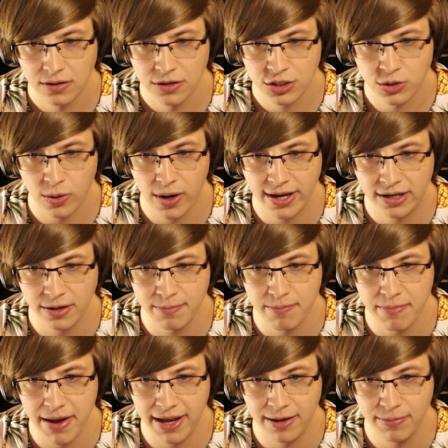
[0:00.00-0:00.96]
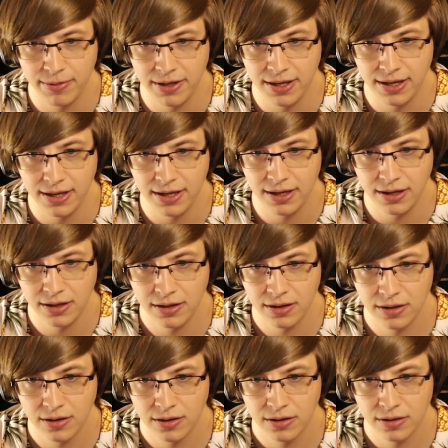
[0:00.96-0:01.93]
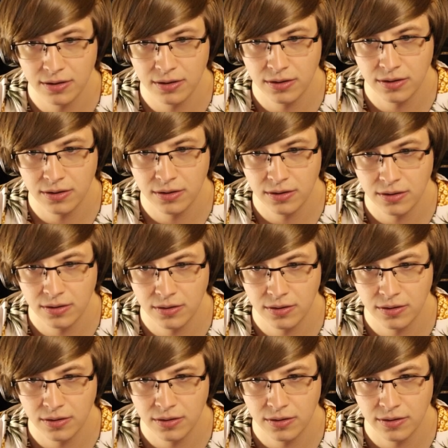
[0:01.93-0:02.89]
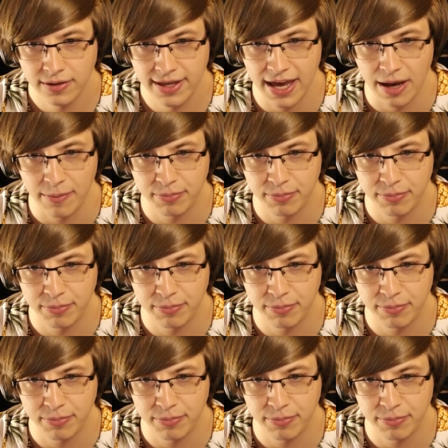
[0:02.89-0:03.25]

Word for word: So I could maybe, yeah,